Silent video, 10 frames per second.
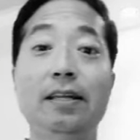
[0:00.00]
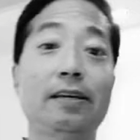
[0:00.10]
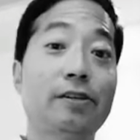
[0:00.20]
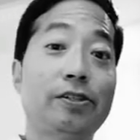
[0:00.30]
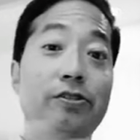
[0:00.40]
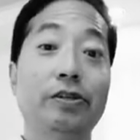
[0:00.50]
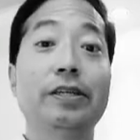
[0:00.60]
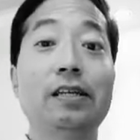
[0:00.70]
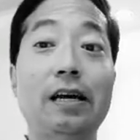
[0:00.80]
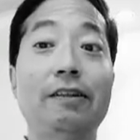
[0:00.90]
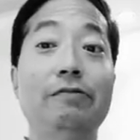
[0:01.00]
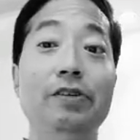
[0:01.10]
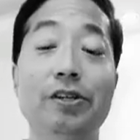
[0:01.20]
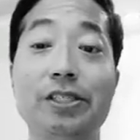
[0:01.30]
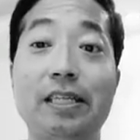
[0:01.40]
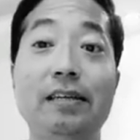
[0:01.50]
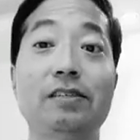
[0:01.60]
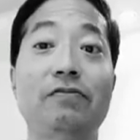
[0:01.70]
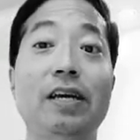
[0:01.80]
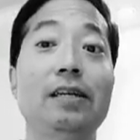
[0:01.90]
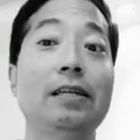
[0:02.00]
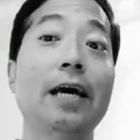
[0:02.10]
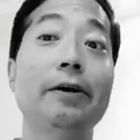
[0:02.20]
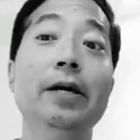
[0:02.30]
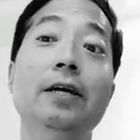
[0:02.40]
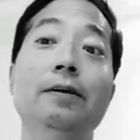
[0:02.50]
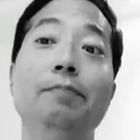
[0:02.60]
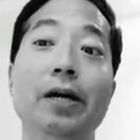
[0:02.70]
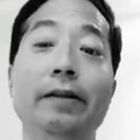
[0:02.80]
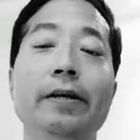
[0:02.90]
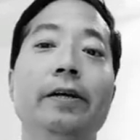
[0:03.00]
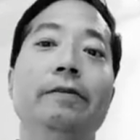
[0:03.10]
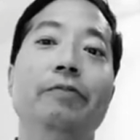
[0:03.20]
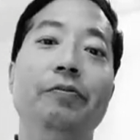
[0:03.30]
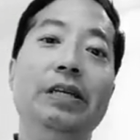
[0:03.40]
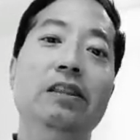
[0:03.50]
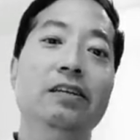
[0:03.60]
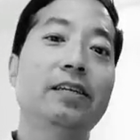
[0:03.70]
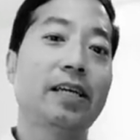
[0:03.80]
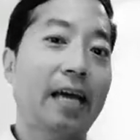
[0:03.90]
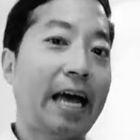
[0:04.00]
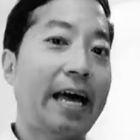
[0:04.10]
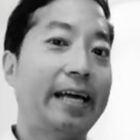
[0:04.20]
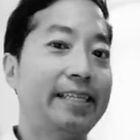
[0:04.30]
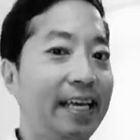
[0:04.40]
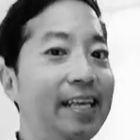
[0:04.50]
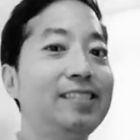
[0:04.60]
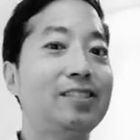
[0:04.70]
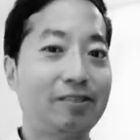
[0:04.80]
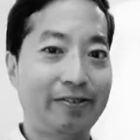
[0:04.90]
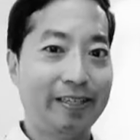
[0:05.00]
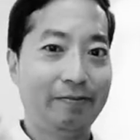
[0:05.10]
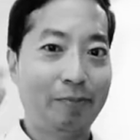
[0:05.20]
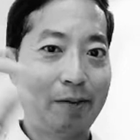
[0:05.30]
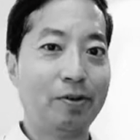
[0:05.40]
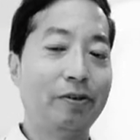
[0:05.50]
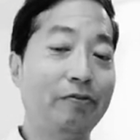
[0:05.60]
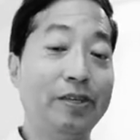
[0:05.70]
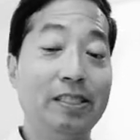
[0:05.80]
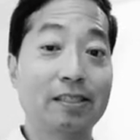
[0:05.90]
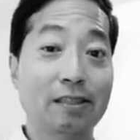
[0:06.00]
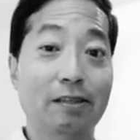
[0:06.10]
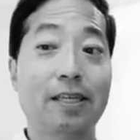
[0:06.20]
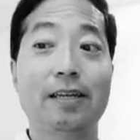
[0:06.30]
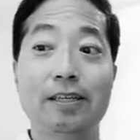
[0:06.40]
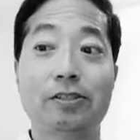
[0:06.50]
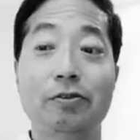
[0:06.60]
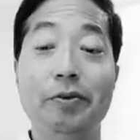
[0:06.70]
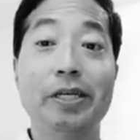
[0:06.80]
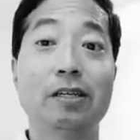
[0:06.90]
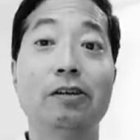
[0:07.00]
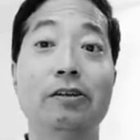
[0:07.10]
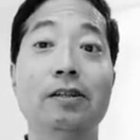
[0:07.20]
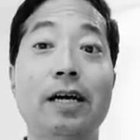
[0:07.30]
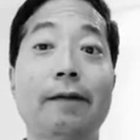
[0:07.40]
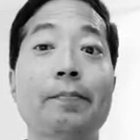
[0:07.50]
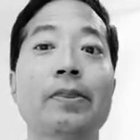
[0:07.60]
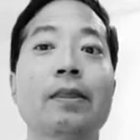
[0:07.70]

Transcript: Like in Australia, a lot of the real estate is fading now. But when we look at history, remember, if we just look at history, we can learn a lot.